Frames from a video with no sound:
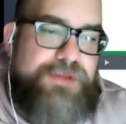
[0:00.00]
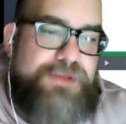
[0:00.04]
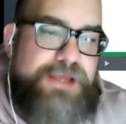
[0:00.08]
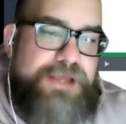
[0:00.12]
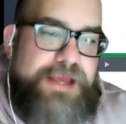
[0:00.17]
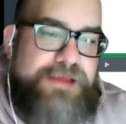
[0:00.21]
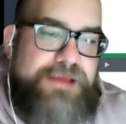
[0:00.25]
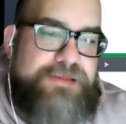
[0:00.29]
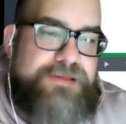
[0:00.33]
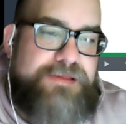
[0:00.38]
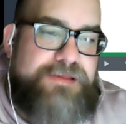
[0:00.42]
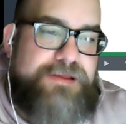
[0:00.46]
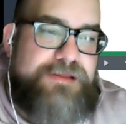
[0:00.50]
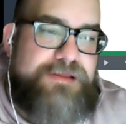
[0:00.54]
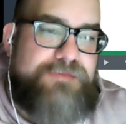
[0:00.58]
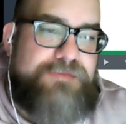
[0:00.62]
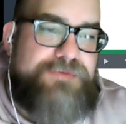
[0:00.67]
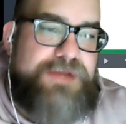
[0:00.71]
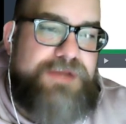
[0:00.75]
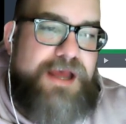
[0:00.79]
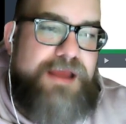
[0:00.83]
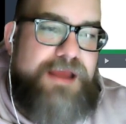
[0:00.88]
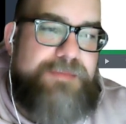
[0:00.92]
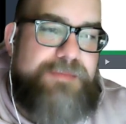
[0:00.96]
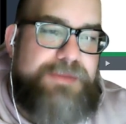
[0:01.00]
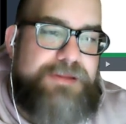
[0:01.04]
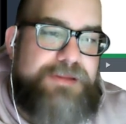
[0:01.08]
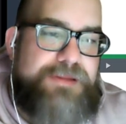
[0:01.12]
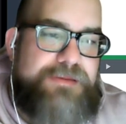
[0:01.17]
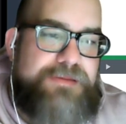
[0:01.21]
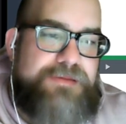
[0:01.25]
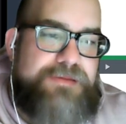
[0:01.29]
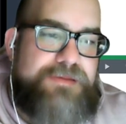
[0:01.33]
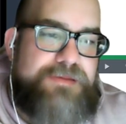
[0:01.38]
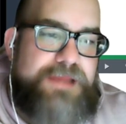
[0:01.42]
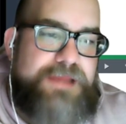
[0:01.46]
ace-6 of
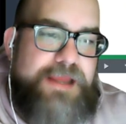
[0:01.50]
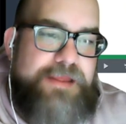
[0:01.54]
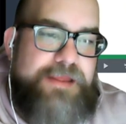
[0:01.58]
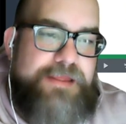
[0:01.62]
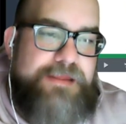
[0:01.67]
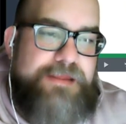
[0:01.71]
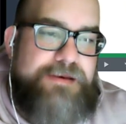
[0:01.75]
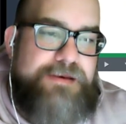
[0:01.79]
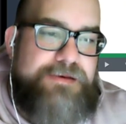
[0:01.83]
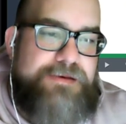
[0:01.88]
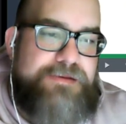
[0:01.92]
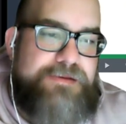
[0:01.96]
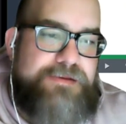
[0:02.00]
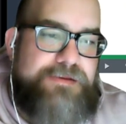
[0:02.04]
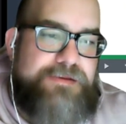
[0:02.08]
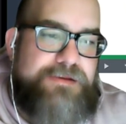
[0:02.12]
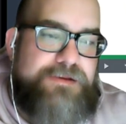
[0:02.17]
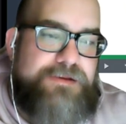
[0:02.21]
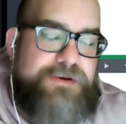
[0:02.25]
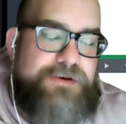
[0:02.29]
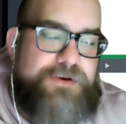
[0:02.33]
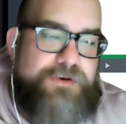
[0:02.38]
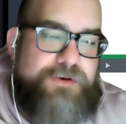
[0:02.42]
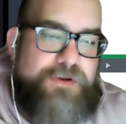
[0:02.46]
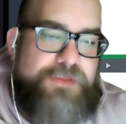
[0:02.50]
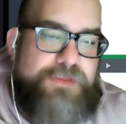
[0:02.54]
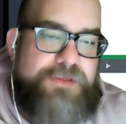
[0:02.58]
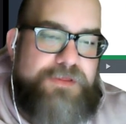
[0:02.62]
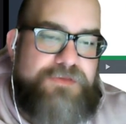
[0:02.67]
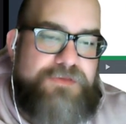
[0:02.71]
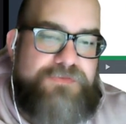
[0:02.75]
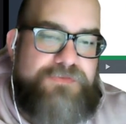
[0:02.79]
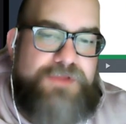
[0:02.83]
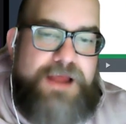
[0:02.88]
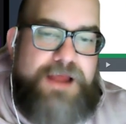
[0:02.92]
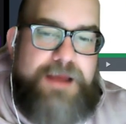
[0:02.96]
diamonds, and you're on this
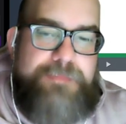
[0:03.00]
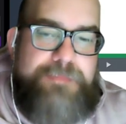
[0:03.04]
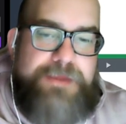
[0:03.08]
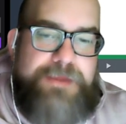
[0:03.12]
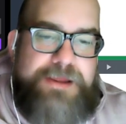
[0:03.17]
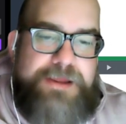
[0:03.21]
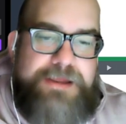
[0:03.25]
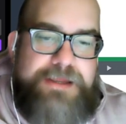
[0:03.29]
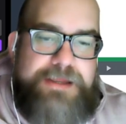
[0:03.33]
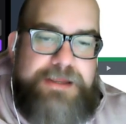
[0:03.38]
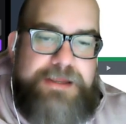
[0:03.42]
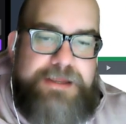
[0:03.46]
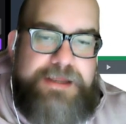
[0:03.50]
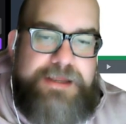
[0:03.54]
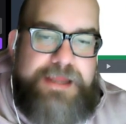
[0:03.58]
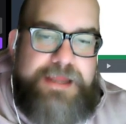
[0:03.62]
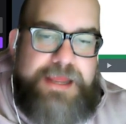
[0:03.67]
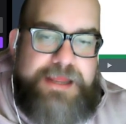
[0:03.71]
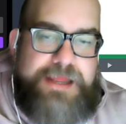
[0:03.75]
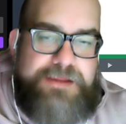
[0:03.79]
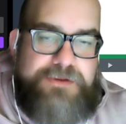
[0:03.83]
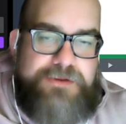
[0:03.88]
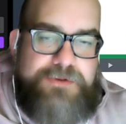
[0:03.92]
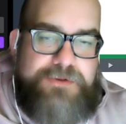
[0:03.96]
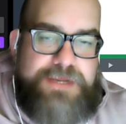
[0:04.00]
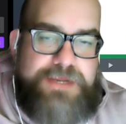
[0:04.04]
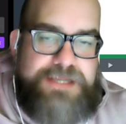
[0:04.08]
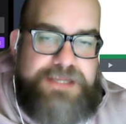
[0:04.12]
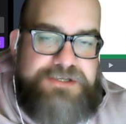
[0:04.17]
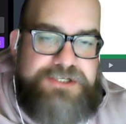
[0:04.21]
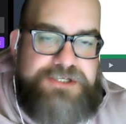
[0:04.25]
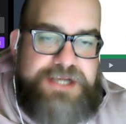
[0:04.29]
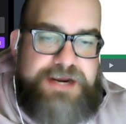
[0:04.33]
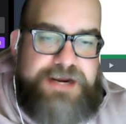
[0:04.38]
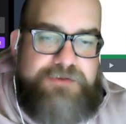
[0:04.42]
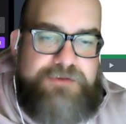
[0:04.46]
flop and you get
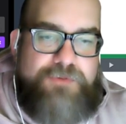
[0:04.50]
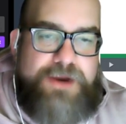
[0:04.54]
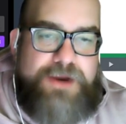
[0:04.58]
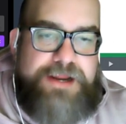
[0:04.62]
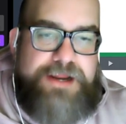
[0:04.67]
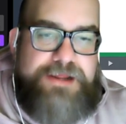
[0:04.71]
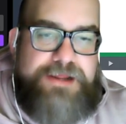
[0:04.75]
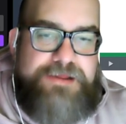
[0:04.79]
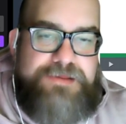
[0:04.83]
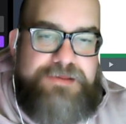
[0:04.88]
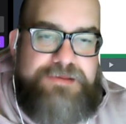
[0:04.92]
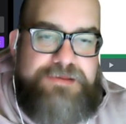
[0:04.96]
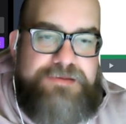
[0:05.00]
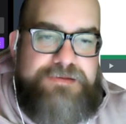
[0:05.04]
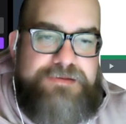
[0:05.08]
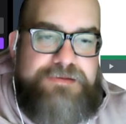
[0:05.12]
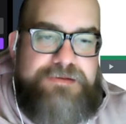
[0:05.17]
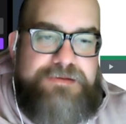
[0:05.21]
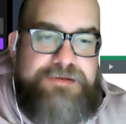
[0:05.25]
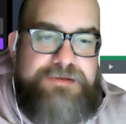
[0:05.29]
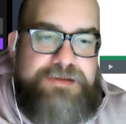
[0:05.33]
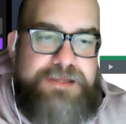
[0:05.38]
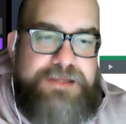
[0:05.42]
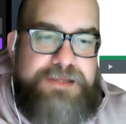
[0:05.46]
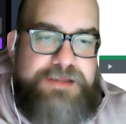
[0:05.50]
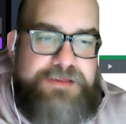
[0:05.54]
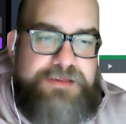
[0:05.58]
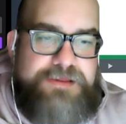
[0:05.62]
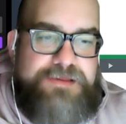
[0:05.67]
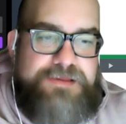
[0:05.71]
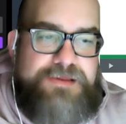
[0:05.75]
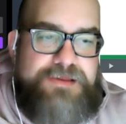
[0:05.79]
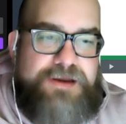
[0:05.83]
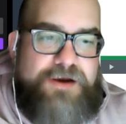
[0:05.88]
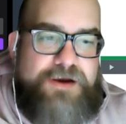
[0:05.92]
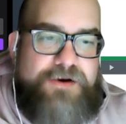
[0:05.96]
check raised in this
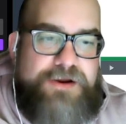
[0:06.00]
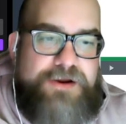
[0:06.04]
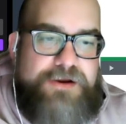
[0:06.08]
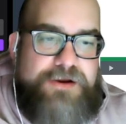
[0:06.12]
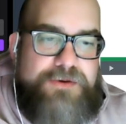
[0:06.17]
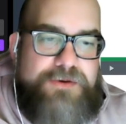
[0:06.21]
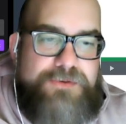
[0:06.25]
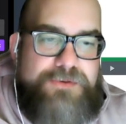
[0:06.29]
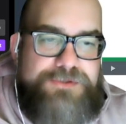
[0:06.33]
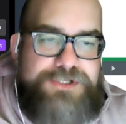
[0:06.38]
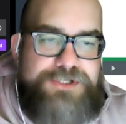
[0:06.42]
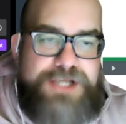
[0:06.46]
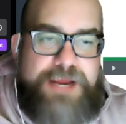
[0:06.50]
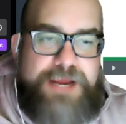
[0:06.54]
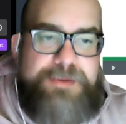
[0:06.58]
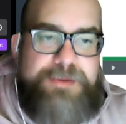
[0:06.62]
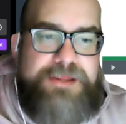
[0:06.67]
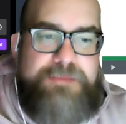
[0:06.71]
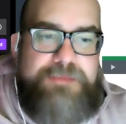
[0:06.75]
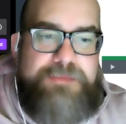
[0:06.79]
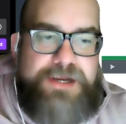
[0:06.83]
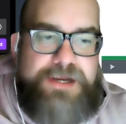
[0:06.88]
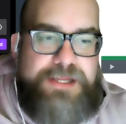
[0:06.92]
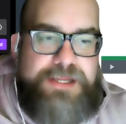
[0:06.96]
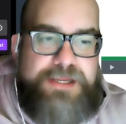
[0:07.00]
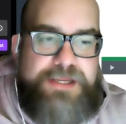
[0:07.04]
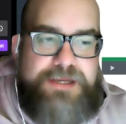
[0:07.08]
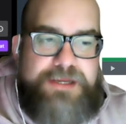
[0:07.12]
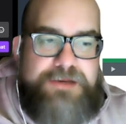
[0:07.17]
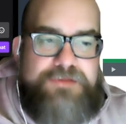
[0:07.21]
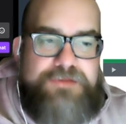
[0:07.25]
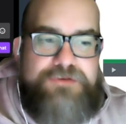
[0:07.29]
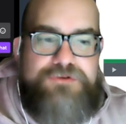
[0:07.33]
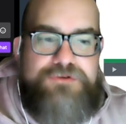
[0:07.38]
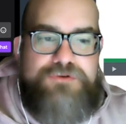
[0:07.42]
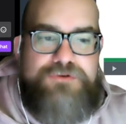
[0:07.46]
scenario. Jamming the money in
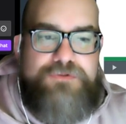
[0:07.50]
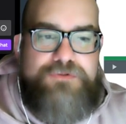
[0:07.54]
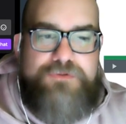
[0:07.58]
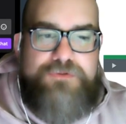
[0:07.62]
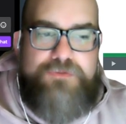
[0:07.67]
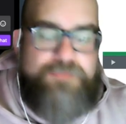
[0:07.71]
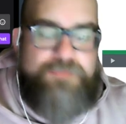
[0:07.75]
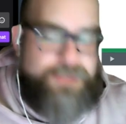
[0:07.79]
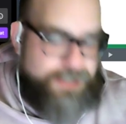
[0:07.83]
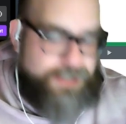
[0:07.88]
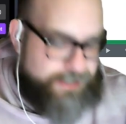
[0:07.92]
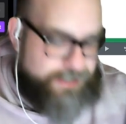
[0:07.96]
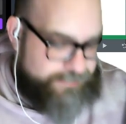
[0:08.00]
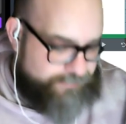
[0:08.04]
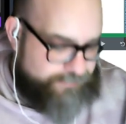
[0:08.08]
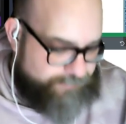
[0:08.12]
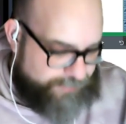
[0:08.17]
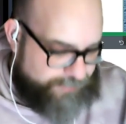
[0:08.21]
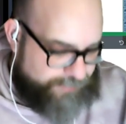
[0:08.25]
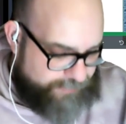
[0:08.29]
is a true blind spot